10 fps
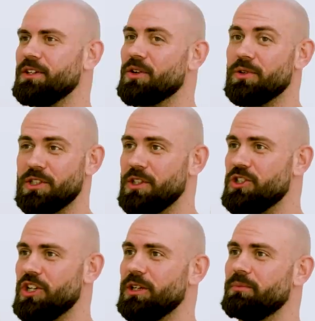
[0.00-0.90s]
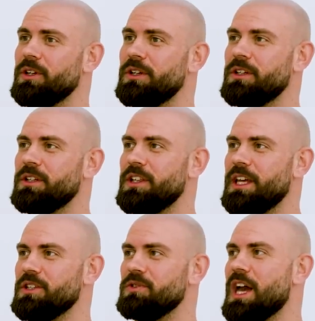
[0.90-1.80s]
You're going to the gym.
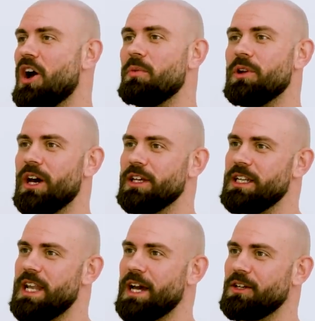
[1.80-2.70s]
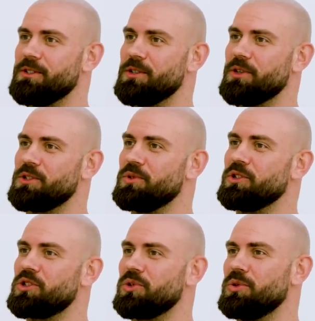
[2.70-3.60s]
Then you get home at night, you're knackered, you've got to do all your
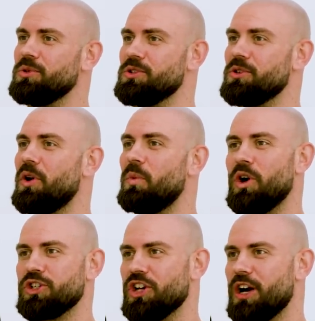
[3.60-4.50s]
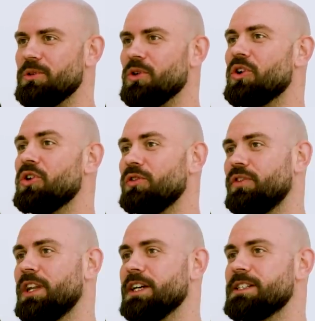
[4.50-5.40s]
chores, you've got to wash up, you've got to cook for
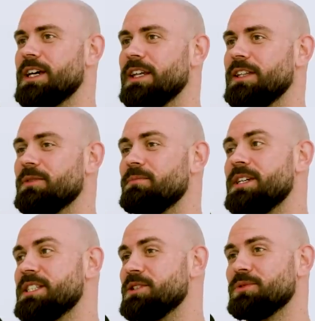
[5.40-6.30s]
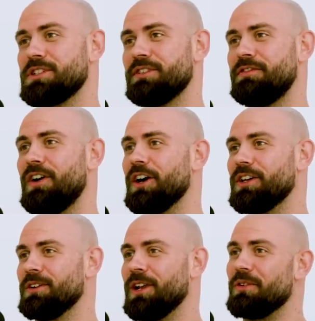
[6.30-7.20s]
the next day, then your missus wants to fuck,
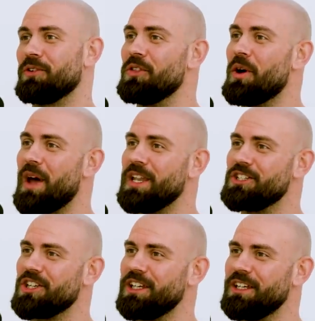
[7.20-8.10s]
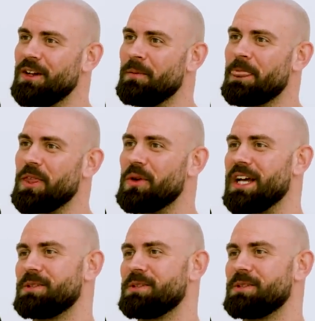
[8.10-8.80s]
and you're like, I've got no energy. You get